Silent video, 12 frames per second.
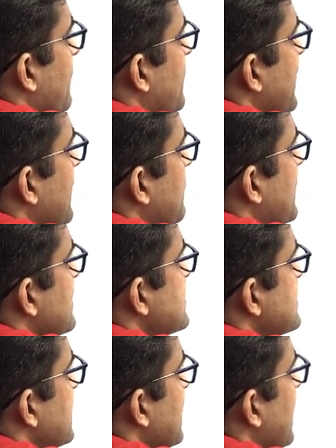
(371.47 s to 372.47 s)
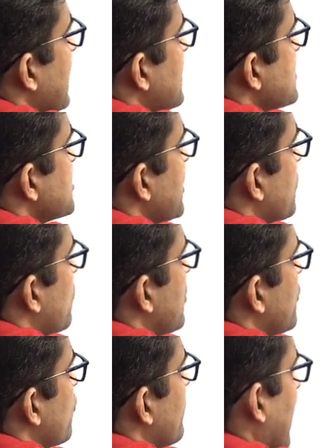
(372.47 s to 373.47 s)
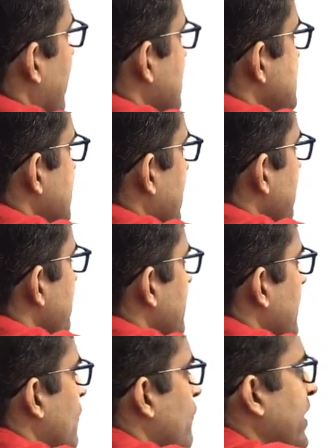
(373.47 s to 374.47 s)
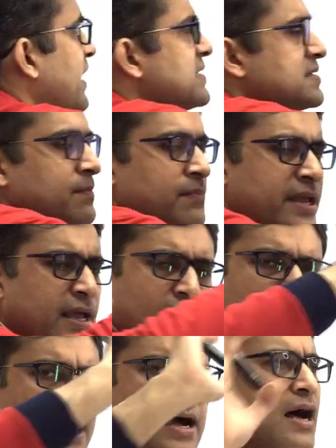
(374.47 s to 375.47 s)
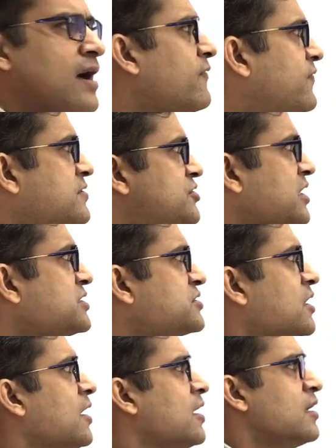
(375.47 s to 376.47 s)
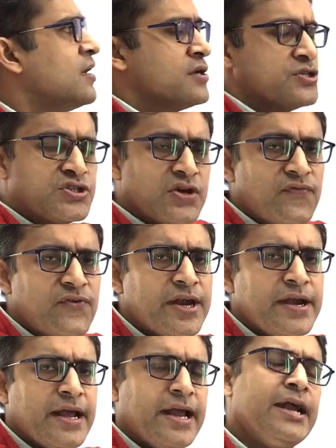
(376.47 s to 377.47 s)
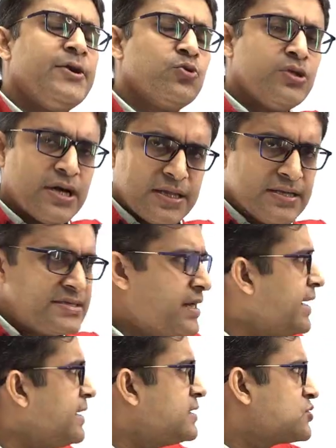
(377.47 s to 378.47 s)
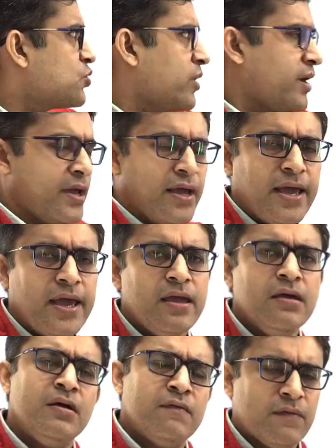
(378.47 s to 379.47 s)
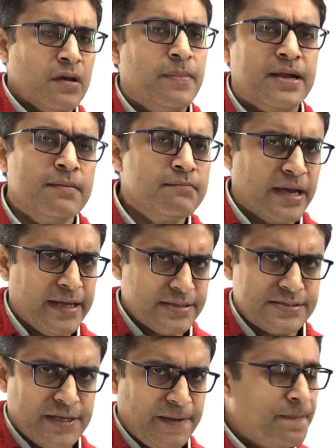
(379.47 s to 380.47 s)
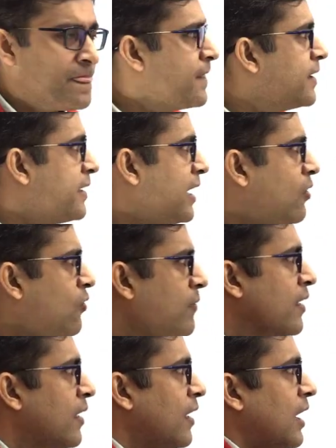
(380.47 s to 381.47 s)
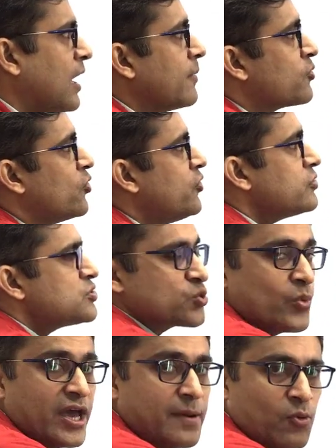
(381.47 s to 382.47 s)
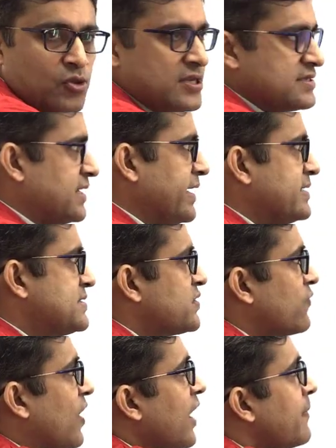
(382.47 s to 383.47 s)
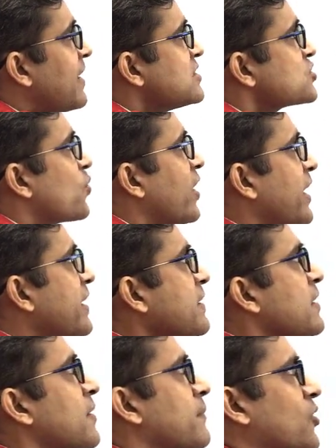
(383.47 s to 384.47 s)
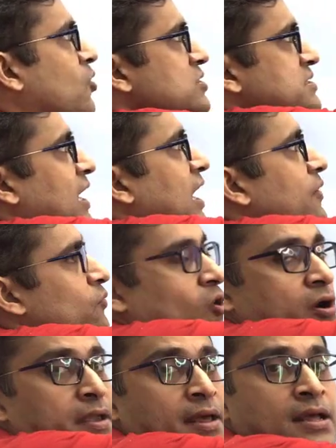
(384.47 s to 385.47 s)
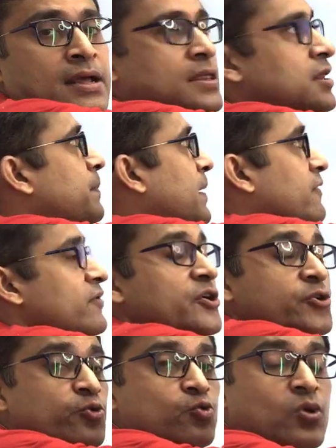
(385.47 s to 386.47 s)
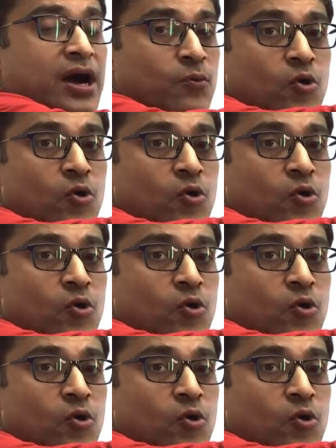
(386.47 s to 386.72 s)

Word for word: b plus c is equal to minus a very simply, I have just shifted A to the other side. So A will become minus A. Now I'm going to square both the sides. Why am I squaring? Because I want the power 2. I